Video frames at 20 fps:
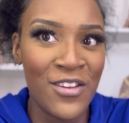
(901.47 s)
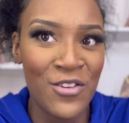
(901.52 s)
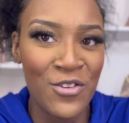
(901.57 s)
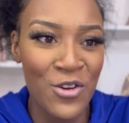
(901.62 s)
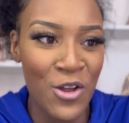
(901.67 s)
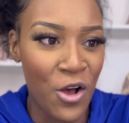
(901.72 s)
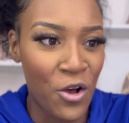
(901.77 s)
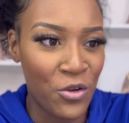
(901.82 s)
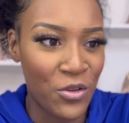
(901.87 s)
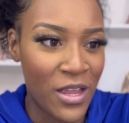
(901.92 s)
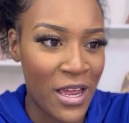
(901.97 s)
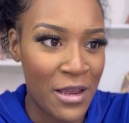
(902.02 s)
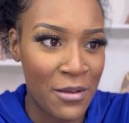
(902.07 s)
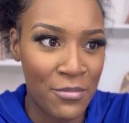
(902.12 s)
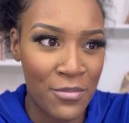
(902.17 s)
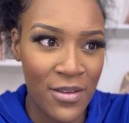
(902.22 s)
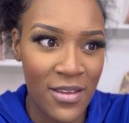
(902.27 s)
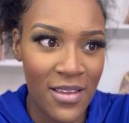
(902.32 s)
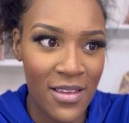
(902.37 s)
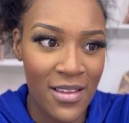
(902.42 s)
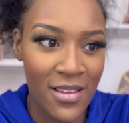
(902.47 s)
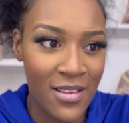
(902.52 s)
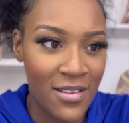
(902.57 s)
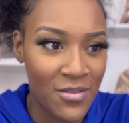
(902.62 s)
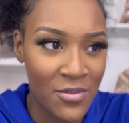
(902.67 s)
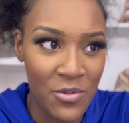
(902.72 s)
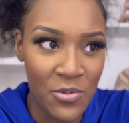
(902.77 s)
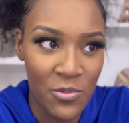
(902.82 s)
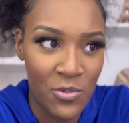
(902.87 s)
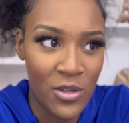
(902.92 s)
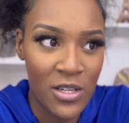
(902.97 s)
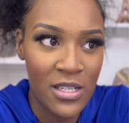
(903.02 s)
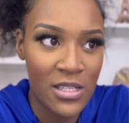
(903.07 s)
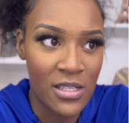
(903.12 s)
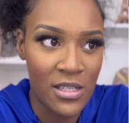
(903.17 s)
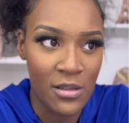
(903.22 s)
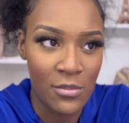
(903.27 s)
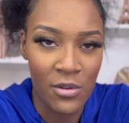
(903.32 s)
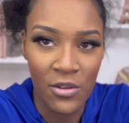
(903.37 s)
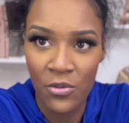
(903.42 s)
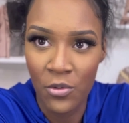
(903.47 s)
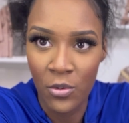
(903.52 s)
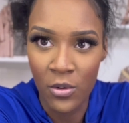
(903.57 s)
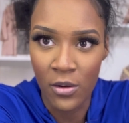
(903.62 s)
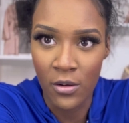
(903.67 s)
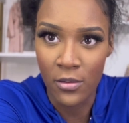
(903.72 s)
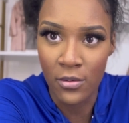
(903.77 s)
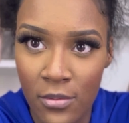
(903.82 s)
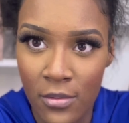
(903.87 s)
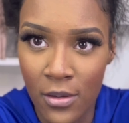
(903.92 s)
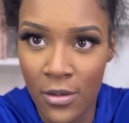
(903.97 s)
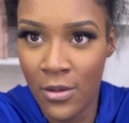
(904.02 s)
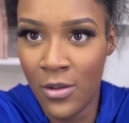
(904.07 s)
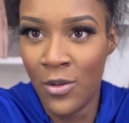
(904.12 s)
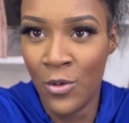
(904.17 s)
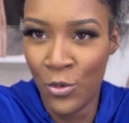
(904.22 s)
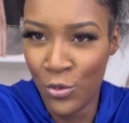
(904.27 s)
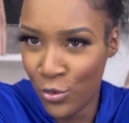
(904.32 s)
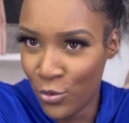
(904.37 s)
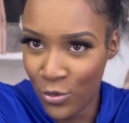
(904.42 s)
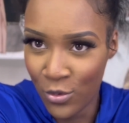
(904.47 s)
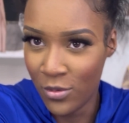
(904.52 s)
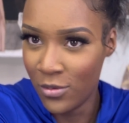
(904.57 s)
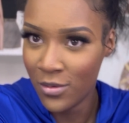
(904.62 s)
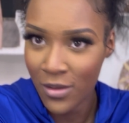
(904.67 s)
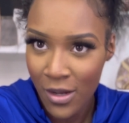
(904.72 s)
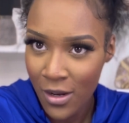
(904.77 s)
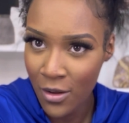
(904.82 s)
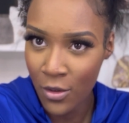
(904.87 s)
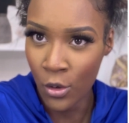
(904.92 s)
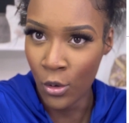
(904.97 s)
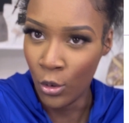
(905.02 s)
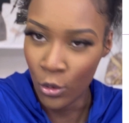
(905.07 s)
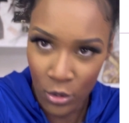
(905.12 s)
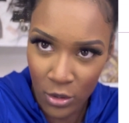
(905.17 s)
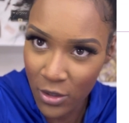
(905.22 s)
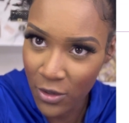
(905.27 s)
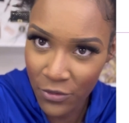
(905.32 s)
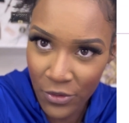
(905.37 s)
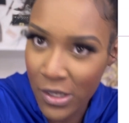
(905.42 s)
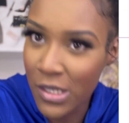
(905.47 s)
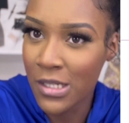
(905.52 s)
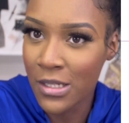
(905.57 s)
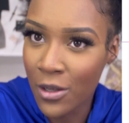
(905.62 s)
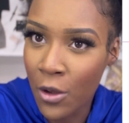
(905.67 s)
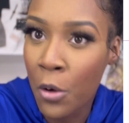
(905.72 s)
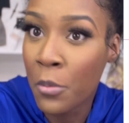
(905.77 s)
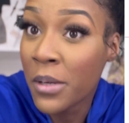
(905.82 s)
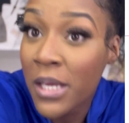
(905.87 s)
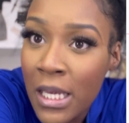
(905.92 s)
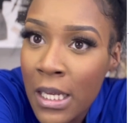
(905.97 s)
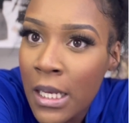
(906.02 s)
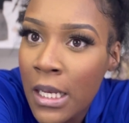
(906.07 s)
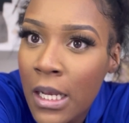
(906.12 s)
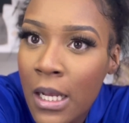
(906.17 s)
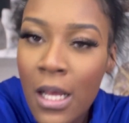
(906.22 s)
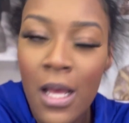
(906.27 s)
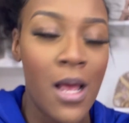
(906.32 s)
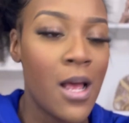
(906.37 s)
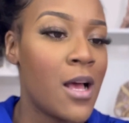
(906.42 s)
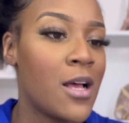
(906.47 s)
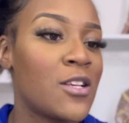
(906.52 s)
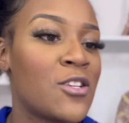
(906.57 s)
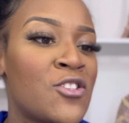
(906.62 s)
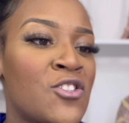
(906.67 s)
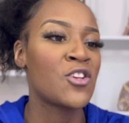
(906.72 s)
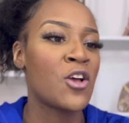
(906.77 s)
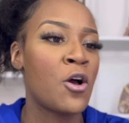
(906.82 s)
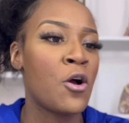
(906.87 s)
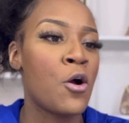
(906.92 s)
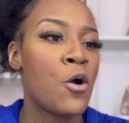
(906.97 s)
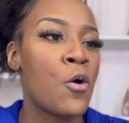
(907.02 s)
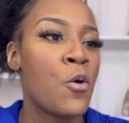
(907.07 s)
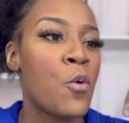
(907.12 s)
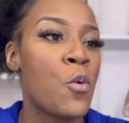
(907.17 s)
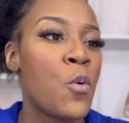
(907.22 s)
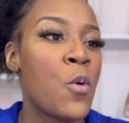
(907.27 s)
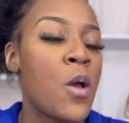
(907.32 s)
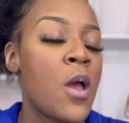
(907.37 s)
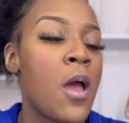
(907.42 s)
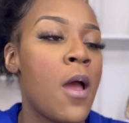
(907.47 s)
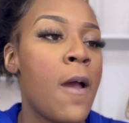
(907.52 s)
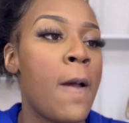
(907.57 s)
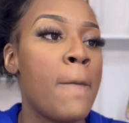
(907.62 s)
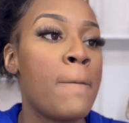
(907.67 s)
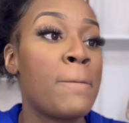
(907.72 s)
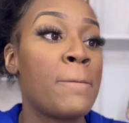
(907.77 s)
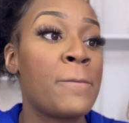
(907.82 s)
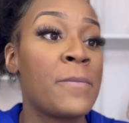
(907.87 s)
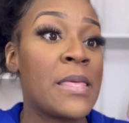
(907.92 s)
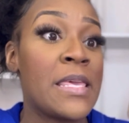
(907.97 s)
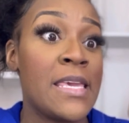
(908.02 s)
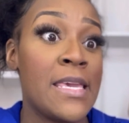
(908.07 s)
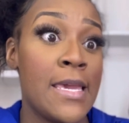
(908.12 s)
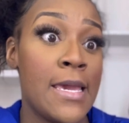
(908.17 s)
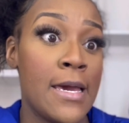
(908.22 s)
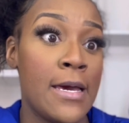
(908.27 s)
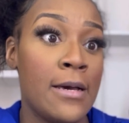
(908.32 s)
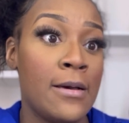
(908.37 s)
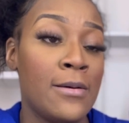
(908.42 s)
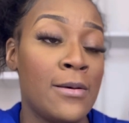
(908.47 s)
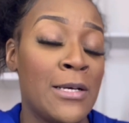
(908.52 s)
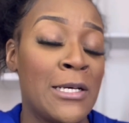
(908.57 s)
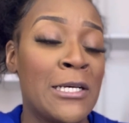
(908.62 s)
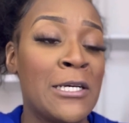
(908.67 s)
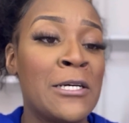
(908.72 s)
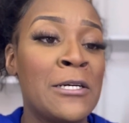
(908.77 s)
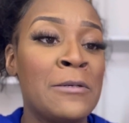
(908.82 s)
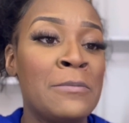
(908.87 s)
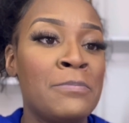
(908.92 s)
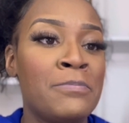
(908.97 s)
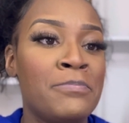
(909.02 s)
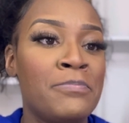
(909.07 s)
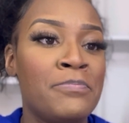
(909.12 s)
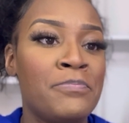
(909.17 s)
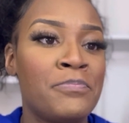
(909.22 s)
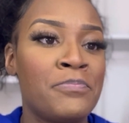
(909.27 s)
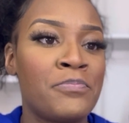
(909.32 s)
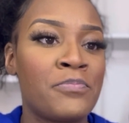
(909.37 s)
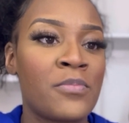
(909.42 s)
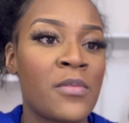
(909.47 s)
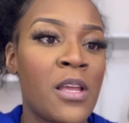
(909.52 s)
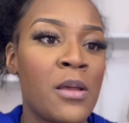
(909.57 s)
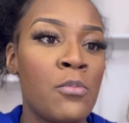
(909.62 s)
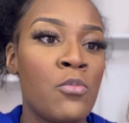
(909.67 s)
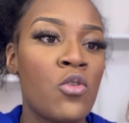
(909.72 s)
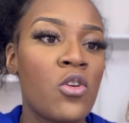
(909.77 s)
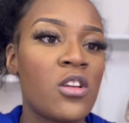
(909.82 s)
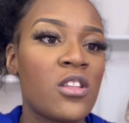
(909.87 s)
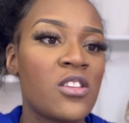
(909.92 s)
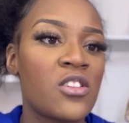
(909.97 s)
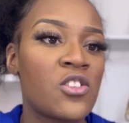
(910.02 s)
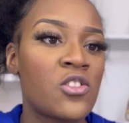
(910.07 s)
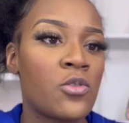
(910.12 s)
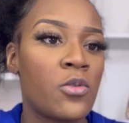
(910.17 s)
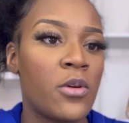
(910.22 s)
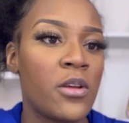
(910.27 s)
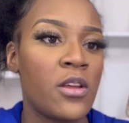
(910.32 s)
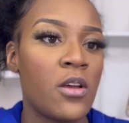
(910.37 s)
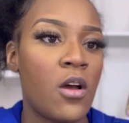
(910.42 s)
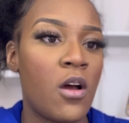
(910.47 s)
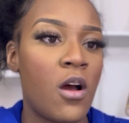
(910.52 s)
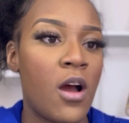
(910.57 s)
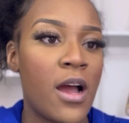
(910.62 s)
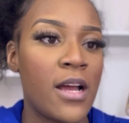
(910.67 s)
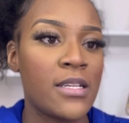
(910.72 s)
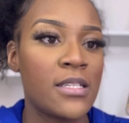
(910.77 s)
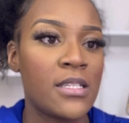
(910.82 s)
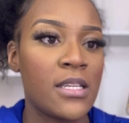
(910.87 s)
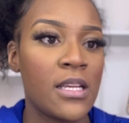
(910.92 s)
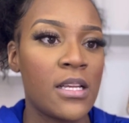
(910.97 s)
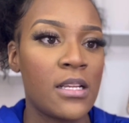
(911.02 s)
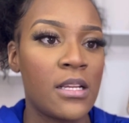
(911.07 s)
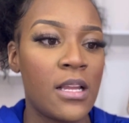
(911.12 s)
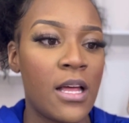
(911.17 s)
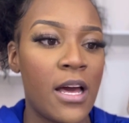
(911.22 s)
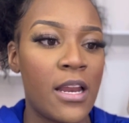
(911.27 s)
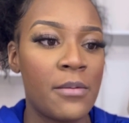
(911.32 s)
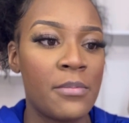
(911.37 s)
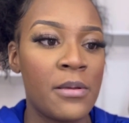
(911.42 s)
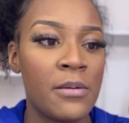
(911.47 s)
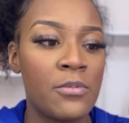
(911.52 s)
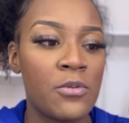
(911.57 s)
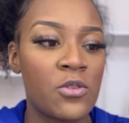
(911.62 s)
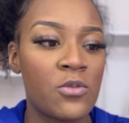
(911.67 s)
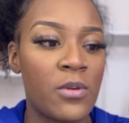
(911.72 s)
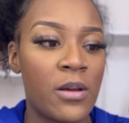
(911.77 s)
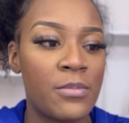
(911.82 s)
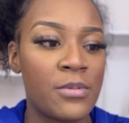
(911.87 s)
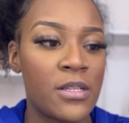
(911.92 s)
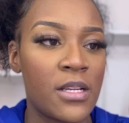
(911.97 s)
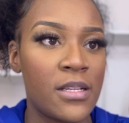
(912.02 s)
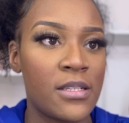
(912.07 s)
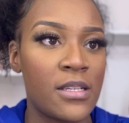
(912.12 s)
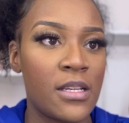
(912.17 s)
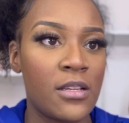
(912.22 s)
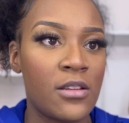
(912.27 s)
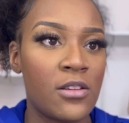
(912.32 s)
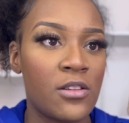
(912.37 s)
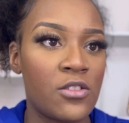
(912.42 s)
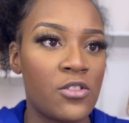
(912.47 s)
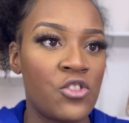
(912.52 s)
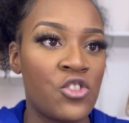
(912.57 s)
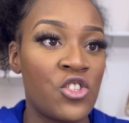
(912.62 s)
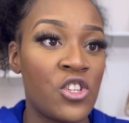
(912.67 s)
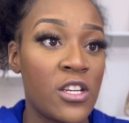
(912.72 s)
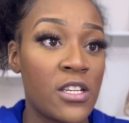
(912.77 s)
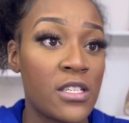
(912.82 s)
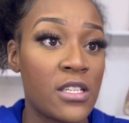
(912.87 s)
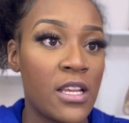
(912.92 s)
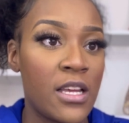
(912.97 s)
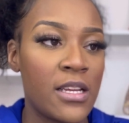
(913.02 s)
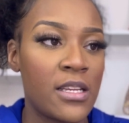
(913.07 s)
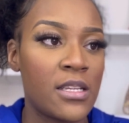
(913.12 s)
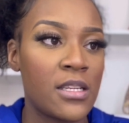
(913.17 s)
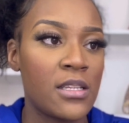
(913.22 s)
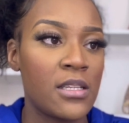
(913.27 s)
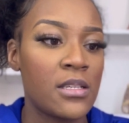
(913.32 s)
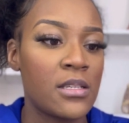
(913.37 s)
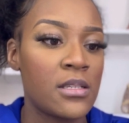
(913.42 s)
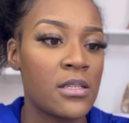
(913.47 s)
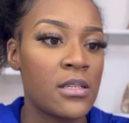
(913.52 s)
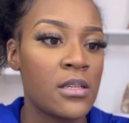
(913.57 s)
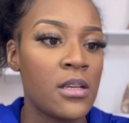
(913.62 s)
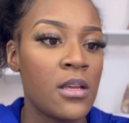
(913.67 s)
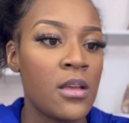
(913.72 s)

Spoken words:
You know, like, what is it? Be for real. What the fuck is it gonna be? So yeah. Moral of the story, y'all, I see a lot of people's websites that look just like this.